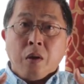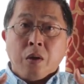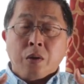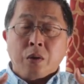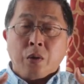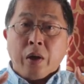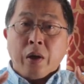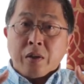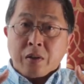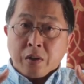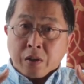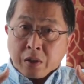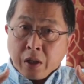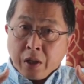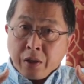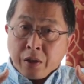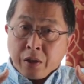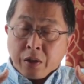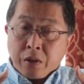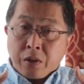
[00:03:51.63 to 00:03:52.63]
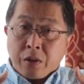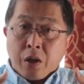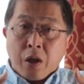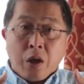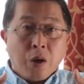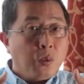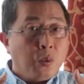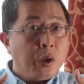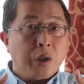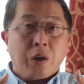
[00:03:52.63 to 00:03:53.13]
So as a scientist,
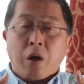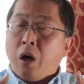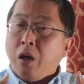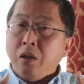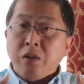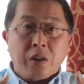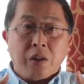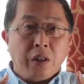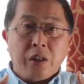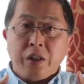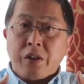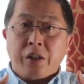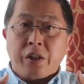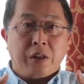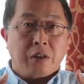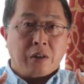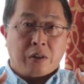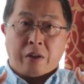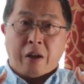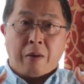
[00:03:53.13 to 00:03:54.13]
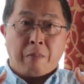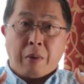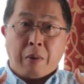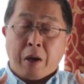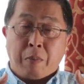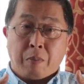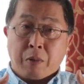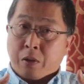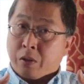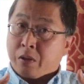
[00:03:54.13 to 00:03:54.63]
we constantly take a step
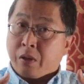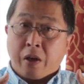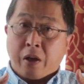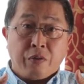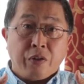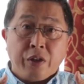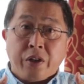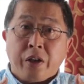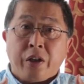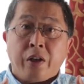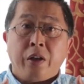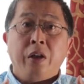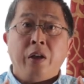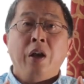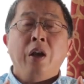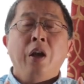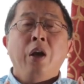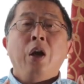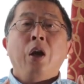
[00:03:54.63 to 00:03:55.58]
back because every day